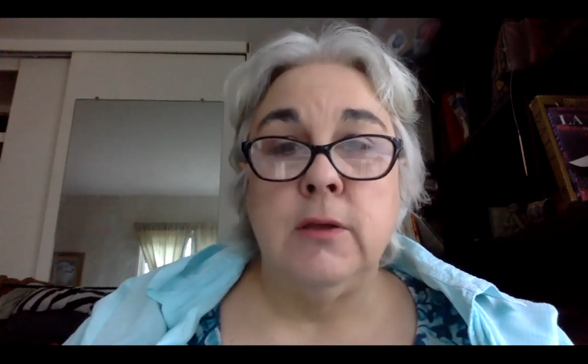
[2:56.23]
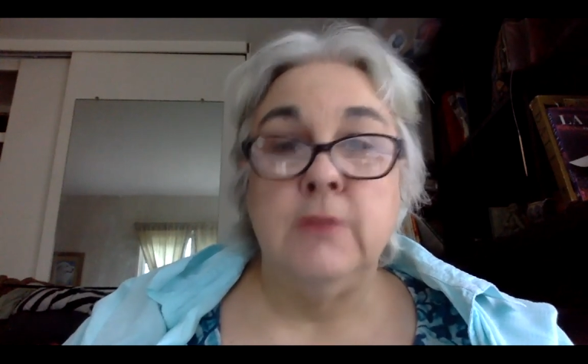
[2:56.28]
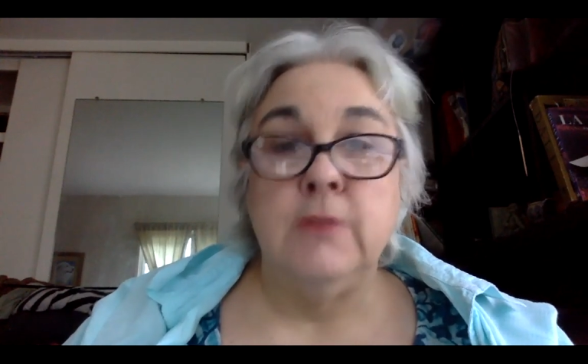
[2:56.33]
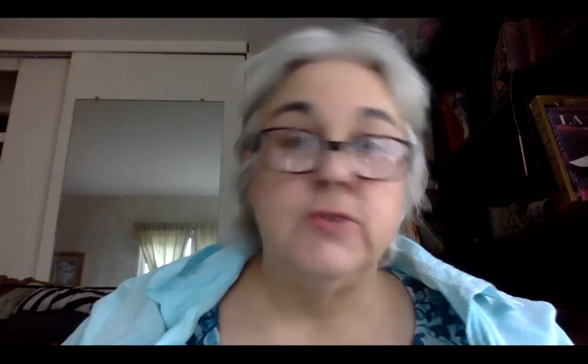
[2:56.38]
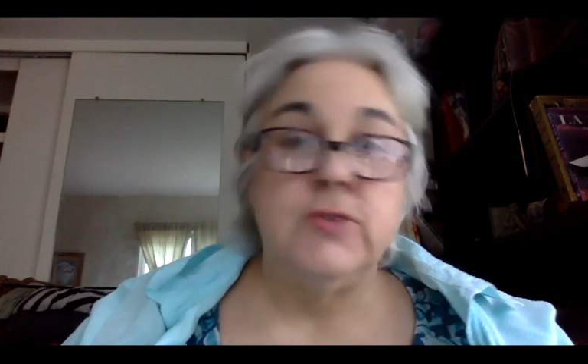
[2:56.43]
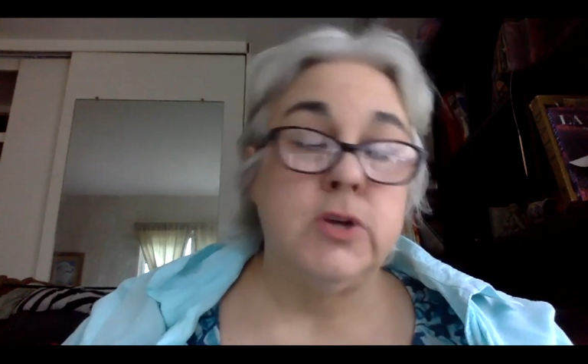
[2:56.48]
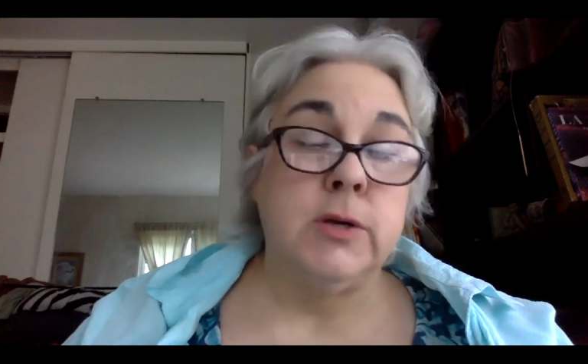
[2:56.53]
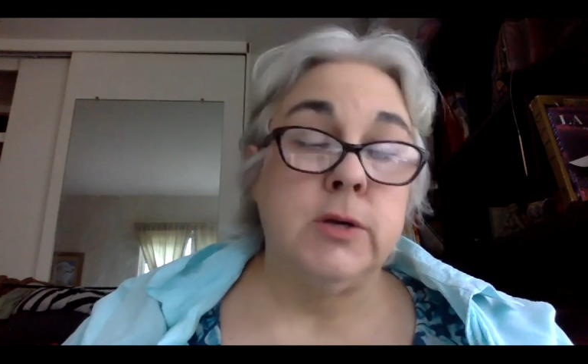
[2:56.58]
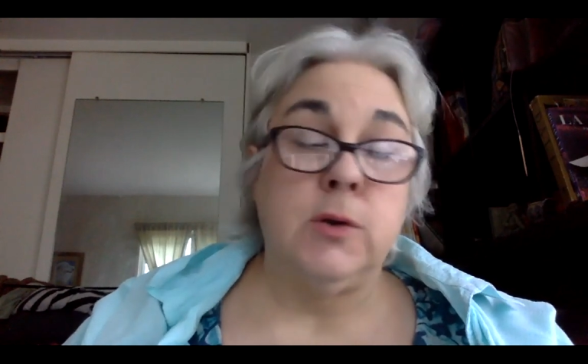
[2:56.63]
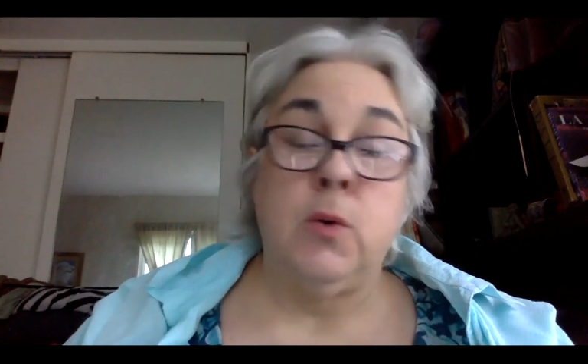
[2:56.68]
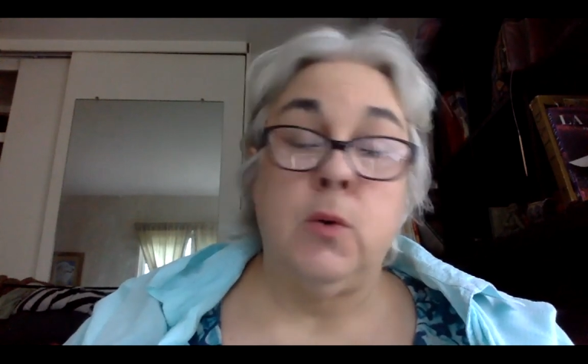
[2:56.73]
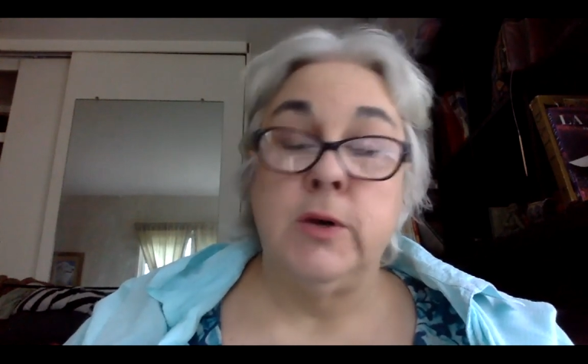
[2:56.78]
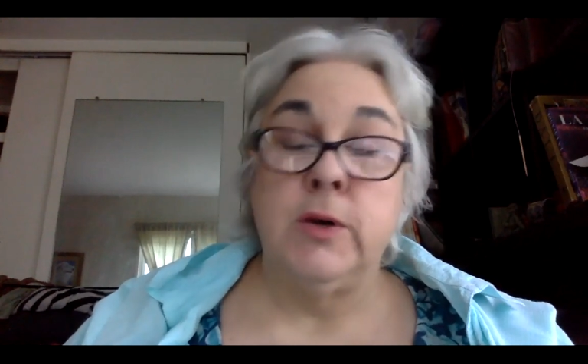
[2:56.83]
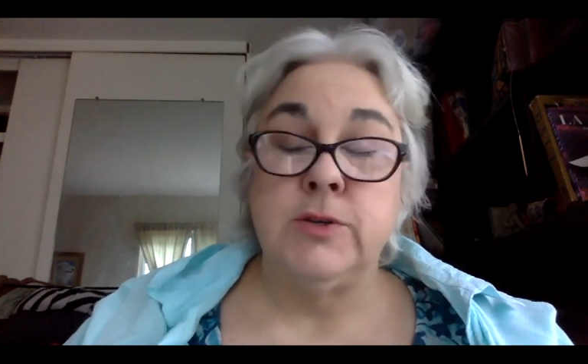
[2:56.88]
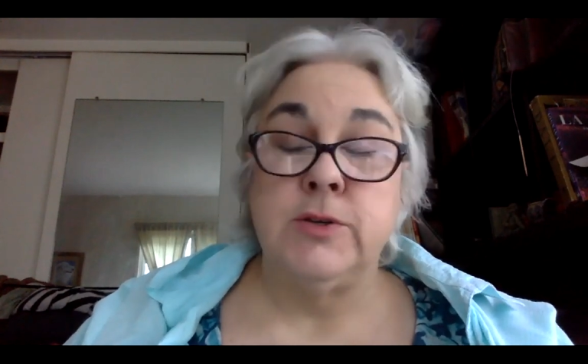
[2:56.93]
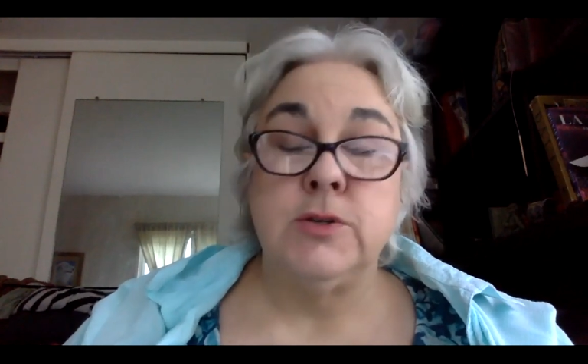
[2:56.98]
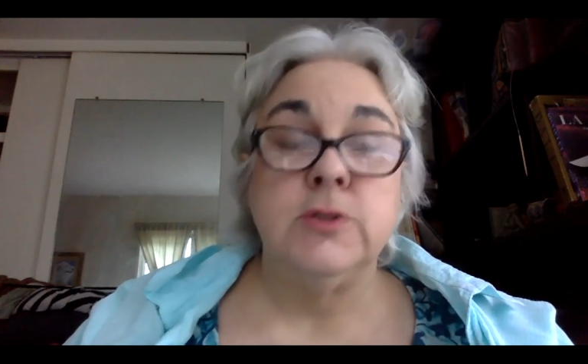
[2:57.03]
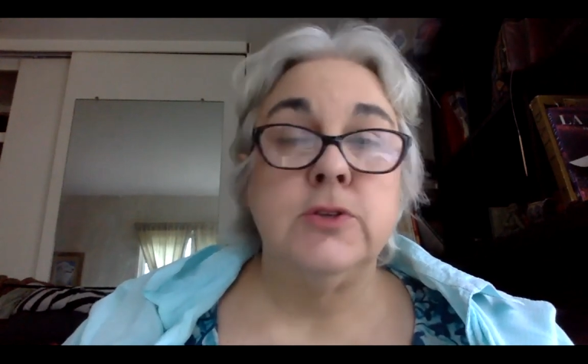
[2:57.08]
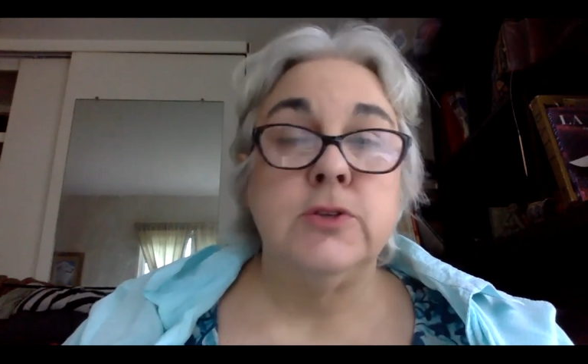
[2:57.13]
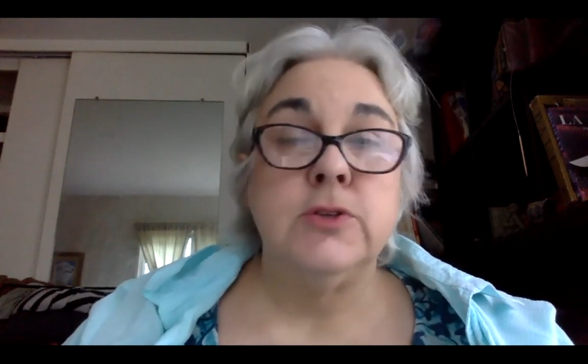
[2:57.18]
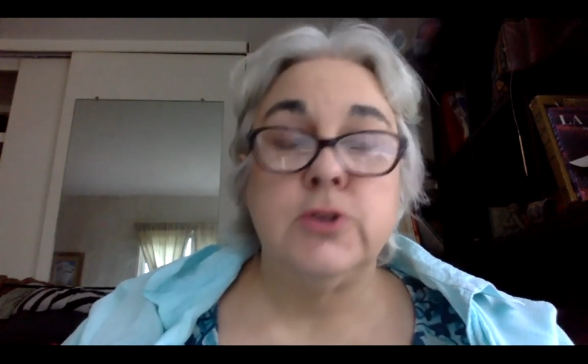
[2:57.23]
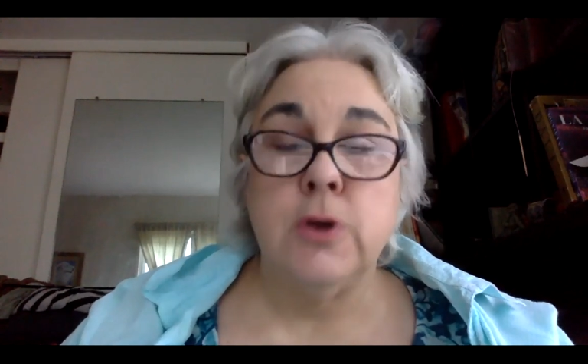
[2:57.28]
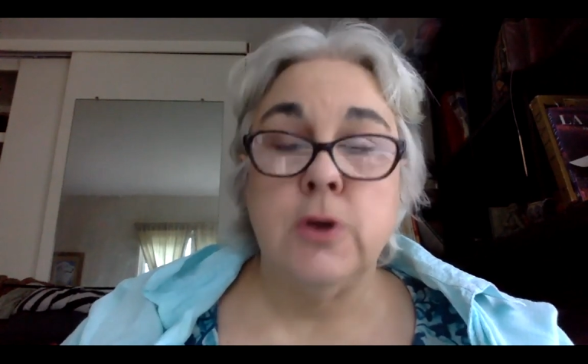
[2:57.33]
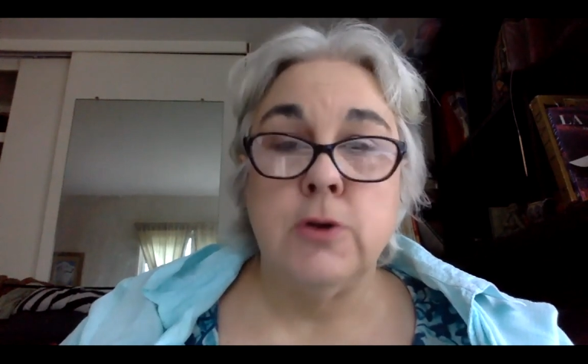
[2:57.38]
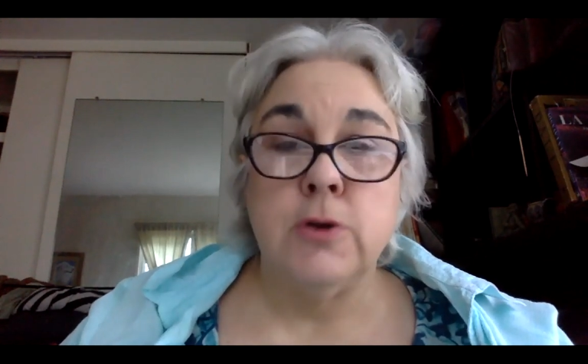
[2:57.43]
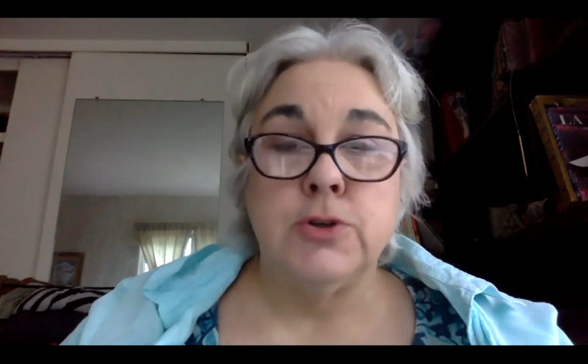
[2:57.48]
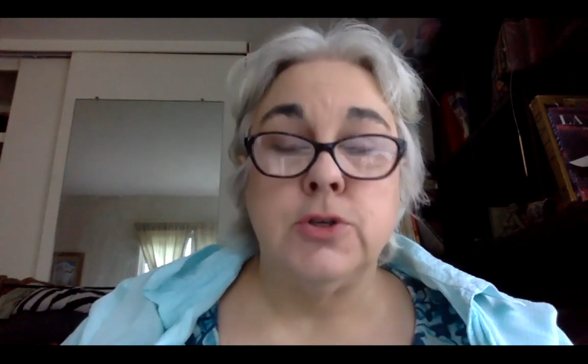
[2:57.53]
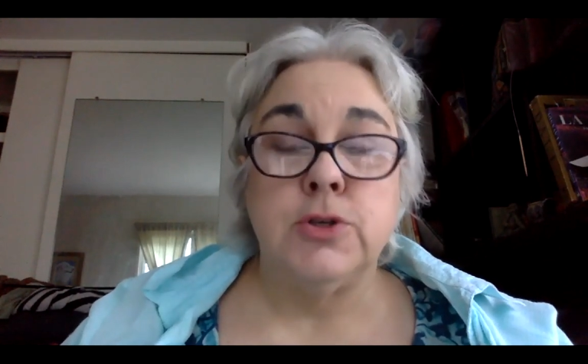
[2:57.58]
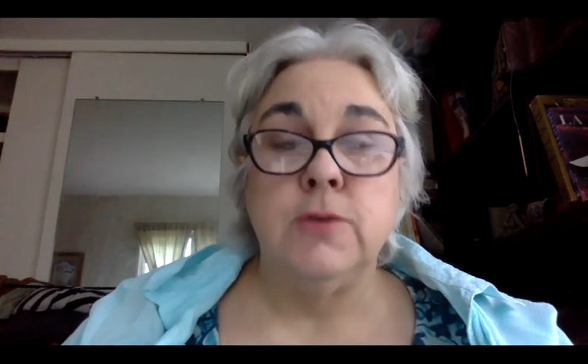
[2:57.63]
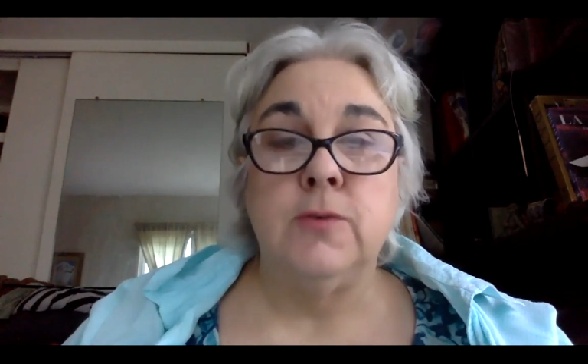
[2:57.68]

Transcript: you've questioned the church,